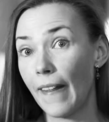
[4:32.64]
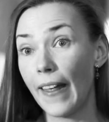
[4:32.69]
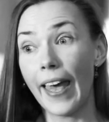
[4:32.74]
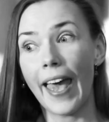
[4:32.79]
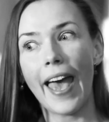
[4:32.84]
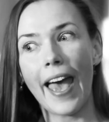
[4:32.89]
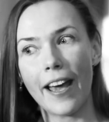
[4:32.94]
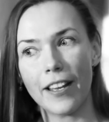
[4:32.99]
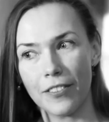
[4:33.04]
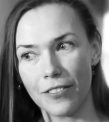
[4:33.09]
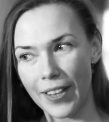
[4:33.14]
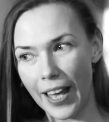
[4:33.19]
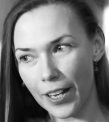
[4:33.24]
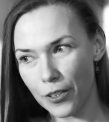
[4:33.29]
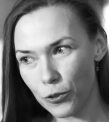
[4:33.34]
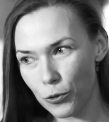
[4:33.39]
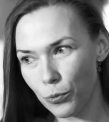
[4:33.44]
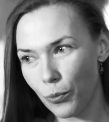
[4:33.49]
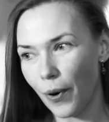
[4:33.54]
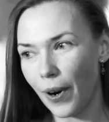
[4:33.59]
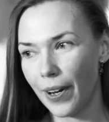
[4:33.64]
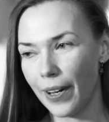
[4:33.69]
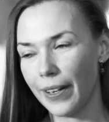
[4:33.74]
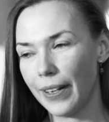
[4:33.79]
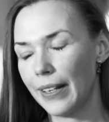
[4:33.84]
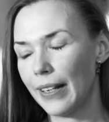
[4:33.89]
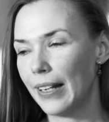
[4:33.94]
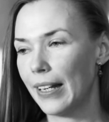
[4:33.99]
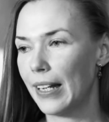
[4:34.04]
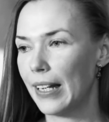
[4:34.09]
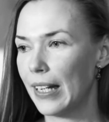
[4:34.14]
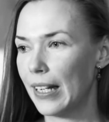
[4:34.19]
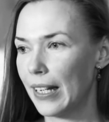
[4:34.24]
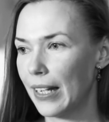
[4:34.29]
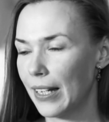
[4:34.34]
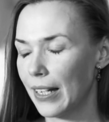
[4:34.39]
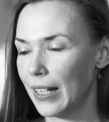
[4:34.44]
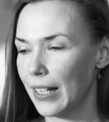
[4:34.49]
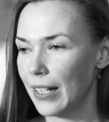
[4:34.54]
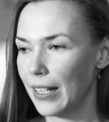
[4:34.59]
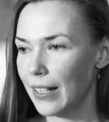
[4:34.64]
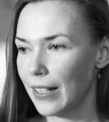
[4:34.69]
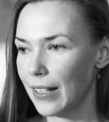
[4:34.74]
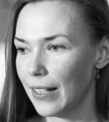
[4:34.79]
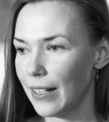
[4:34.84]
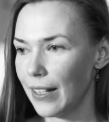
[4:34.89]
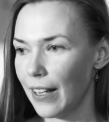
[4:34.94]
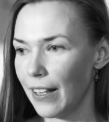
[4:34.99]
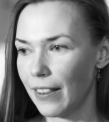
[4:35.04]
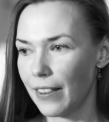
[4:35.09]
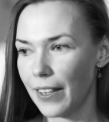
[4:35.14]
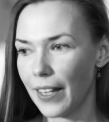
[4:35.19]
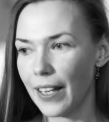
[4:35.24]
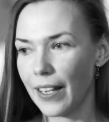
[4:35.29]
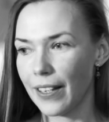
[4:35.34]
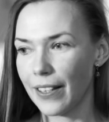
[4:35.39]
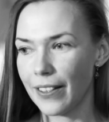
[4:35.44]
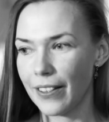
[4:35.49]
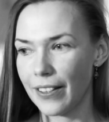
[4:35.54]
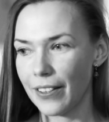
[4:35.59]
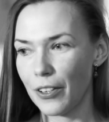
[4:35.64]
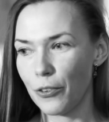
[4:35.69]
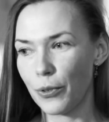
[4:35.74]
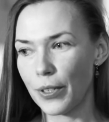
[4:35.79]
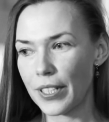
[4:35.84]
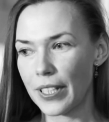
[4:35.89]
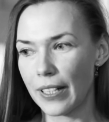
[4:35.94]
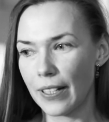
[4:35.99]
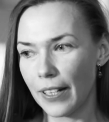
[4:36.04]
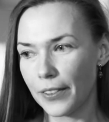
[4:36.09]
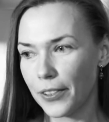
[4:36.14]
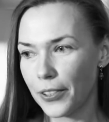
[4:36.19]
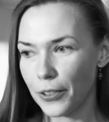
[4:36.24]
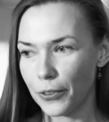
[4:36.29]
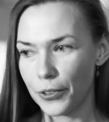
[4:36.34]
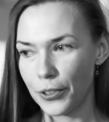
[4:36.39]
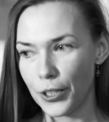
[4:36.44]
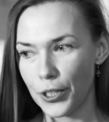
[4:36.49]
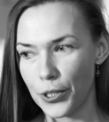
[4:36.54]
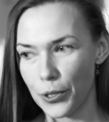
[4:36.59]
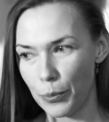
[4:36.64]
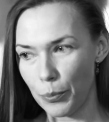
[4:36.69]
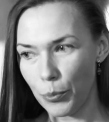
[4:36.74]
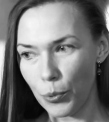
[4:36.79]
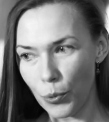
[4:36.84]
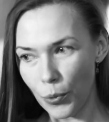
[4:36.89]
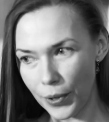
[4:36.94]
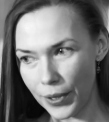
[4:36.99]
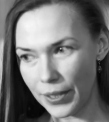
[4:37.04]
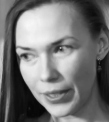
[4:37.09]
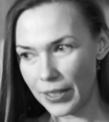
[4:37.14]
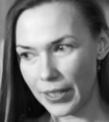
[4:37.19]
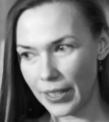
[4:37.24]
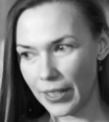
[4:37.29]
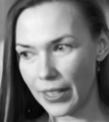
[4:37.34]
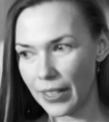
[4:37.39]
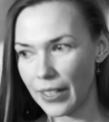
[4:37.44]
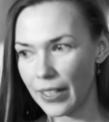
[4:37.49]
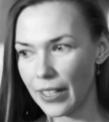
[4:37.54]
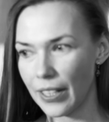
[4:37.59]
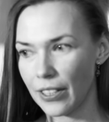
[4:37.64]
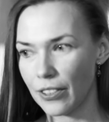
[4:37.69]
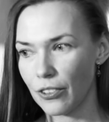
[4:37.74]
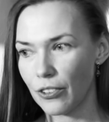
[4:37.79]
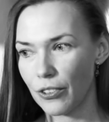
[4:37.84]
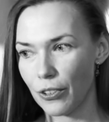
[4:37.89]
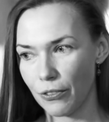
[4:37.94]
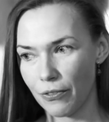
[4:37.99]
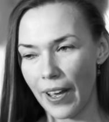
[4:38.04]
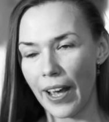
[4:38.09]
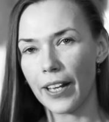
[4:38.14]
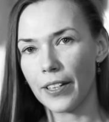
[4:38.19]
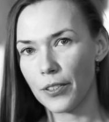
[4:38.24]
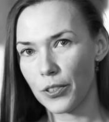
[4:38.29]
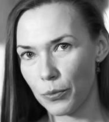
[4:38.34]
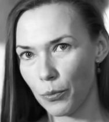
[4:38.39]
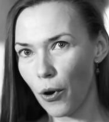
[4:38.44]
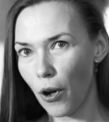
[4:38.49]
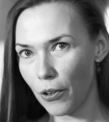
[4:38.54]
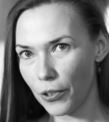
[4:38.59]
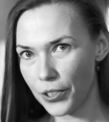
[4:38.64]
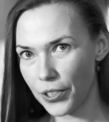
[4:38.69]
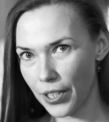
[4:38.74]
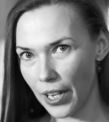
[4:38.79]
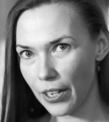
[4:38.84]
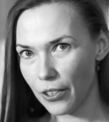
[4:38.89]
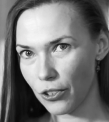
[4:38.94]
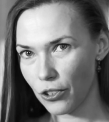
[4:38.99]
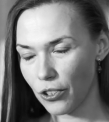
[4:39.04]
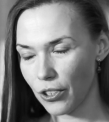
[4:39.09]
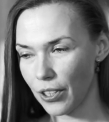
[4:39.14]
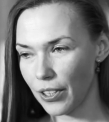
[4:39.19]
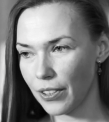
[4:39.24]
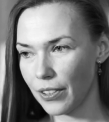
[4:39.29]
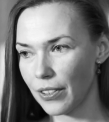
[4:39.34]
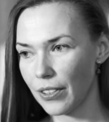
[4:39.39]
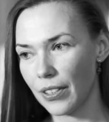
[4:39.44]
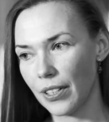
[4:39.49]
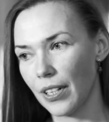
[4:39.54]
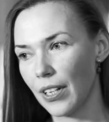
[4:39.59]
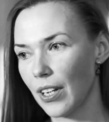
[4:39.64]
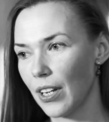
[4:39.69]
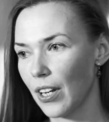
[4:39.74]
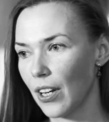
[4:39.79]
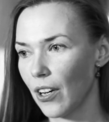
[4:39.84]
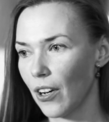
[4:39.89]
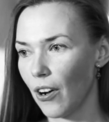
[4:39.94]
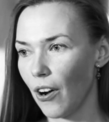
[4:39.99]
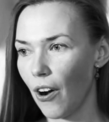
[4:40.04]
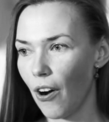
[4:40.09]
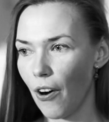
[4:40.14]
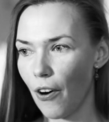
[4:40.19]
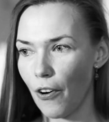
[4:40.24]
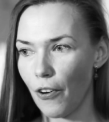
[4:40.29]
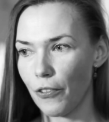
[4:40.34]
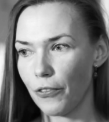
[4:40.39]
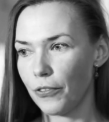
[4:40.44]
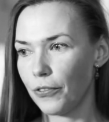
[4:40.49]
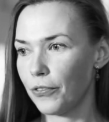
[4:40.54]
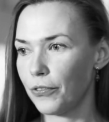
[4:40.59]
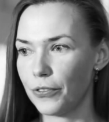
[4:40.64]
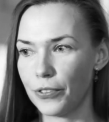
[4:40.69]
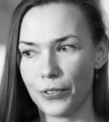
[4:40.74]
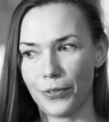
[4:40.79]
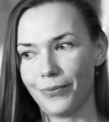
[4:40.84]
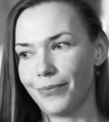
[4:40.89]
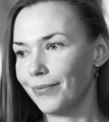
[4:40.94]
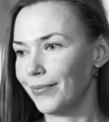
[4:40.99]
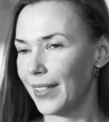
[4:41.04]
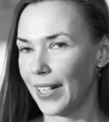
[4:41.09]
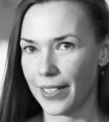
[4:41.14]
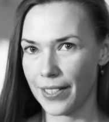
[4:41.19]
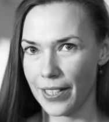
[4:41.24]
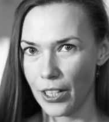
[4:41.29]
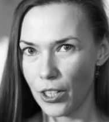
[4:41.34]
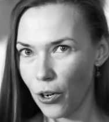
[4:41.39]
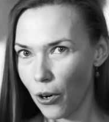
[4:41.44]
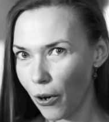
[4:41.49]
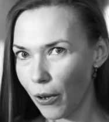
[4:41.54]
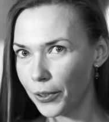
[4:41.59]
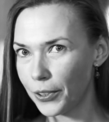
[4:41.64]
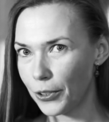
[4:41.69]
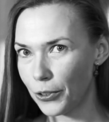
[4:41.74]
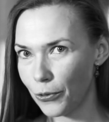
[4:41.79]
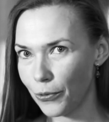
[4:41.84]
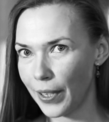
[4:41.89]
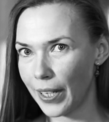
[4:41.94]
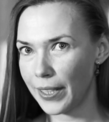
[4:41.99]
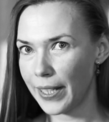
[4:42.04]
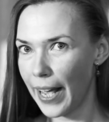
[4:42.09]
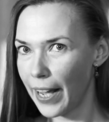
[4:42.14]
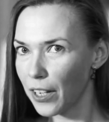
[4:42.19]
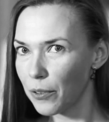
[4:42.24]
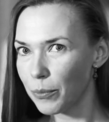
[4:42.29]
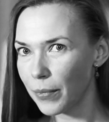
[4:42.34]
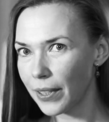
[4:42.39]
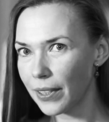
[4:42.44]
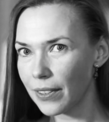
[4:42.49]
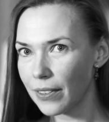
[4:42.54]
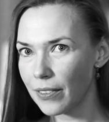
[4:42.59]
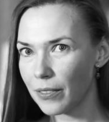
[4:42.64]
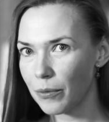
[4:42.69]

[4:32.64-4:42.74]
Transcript: And that's why I think it was a little disappointing into that small section of, as I called it, reenactment,